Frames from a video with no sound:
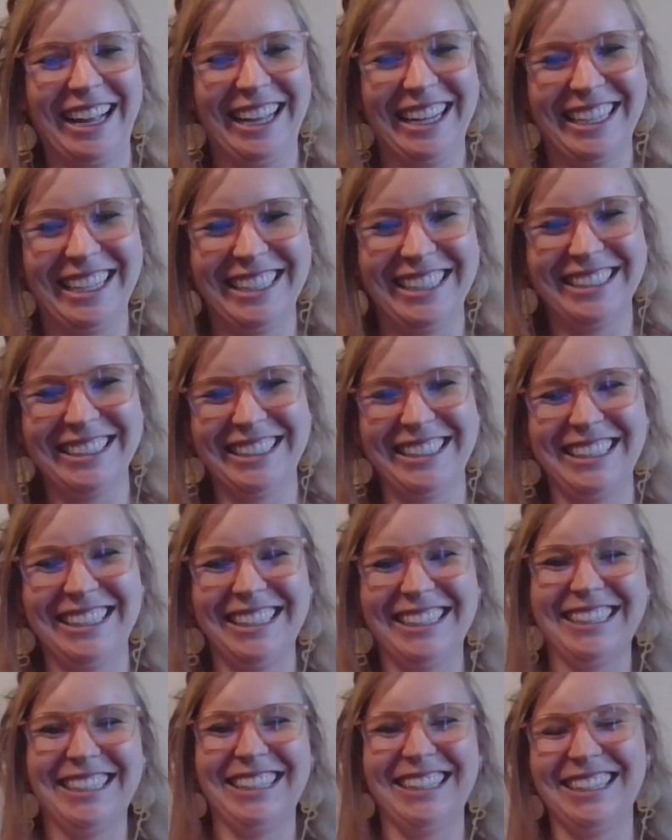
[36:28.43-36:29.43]
Right?
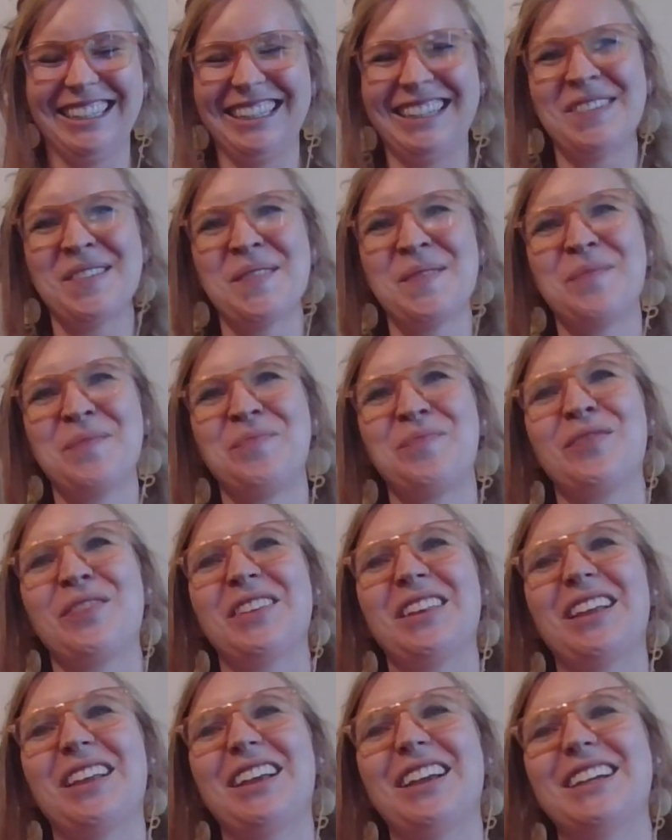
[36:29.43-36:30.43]

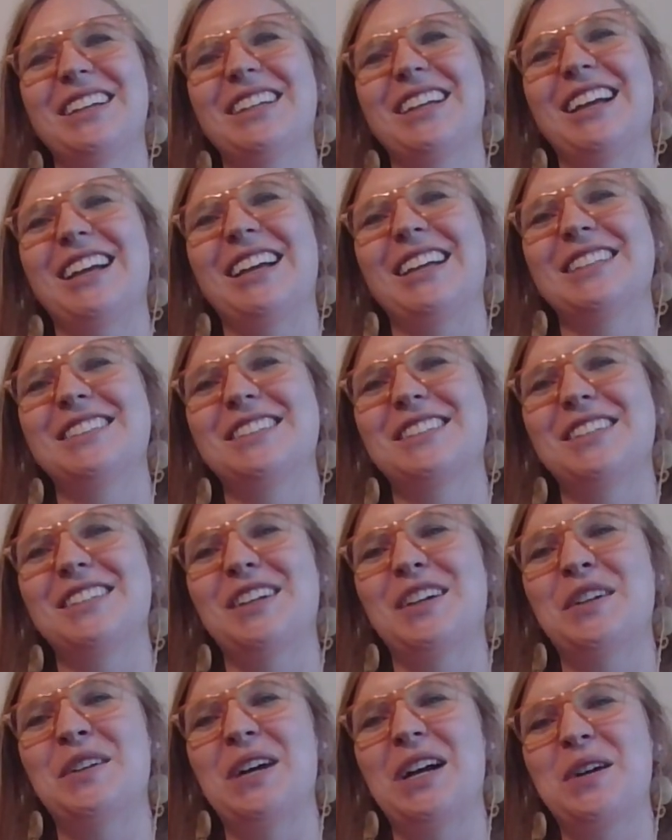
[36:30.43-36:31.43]
Eh, and
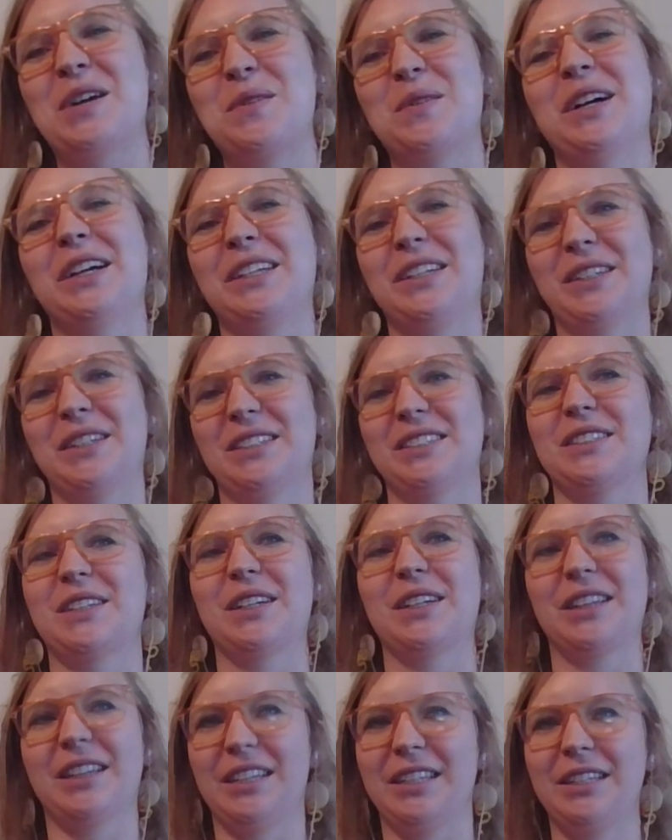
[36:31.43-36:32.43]
so I want you to
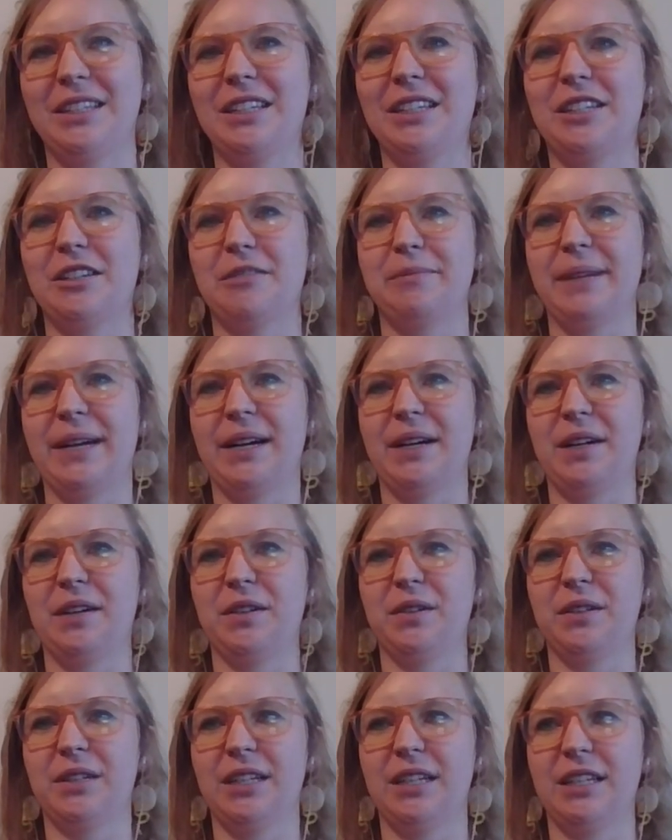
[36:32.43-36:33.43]
start thinking
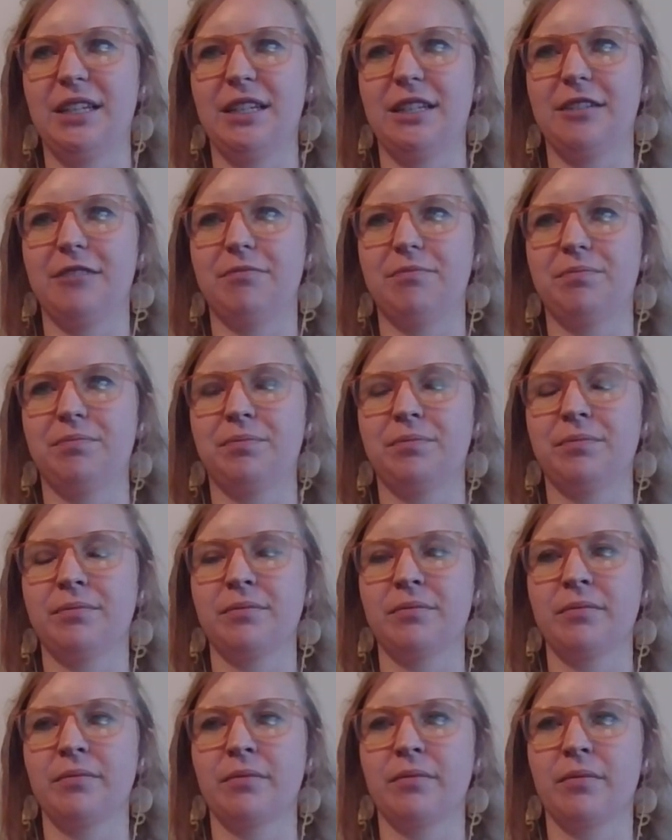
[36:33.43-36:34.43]
about um,
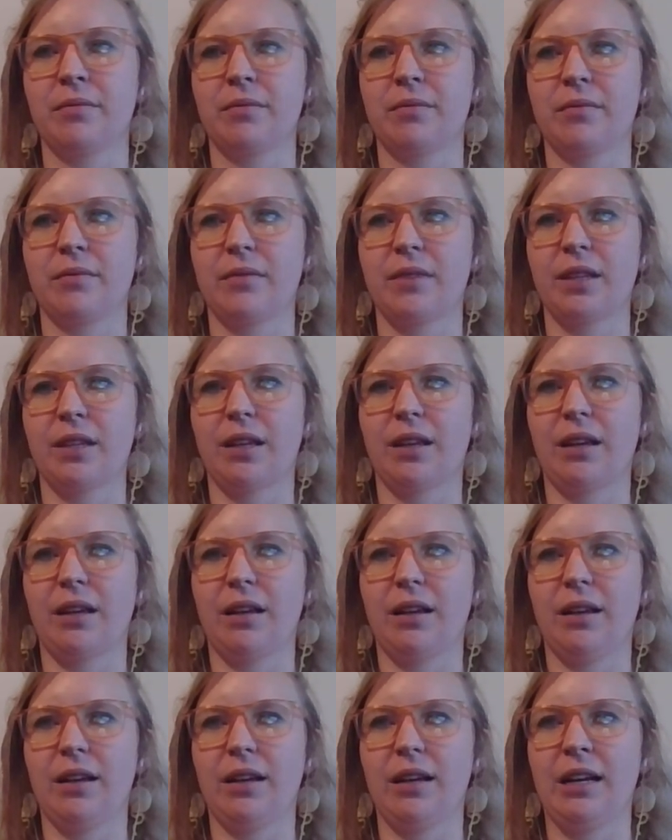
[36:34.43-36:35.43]

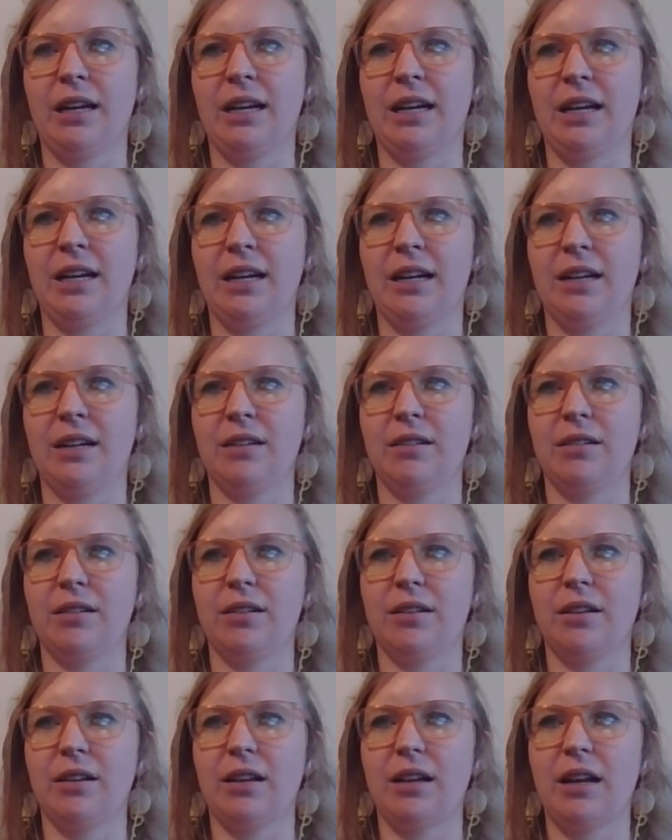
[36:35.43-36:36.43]
uh,
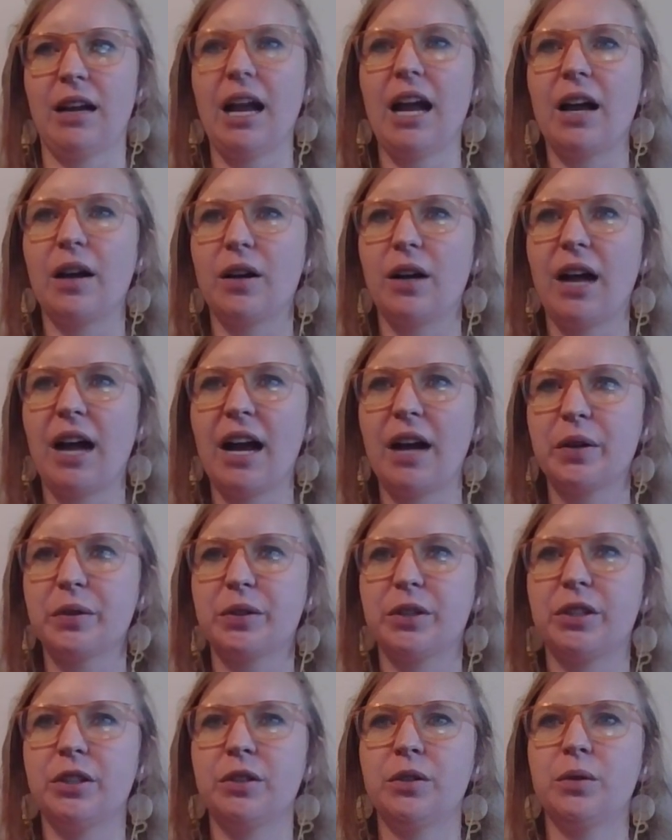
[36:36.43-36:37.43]
how how
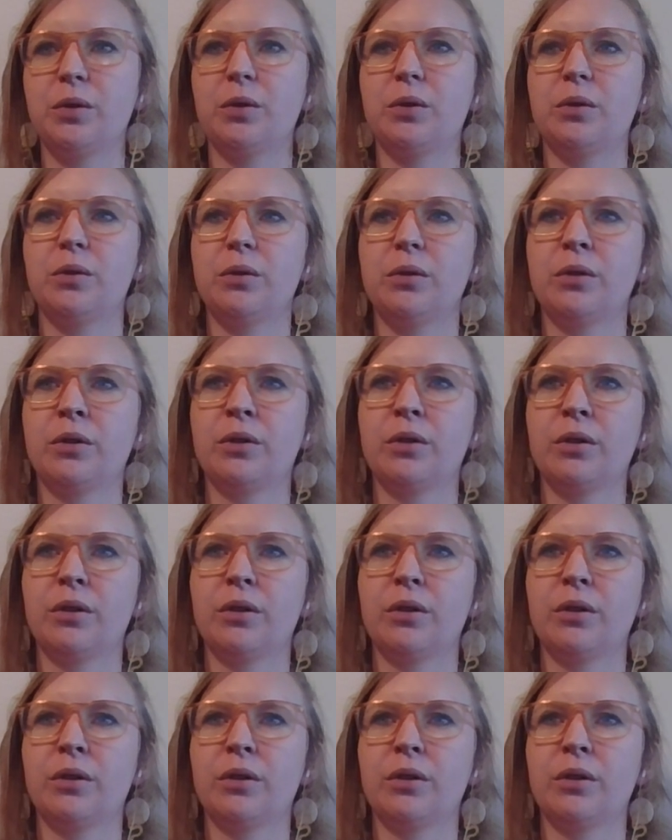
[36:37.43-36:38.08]
you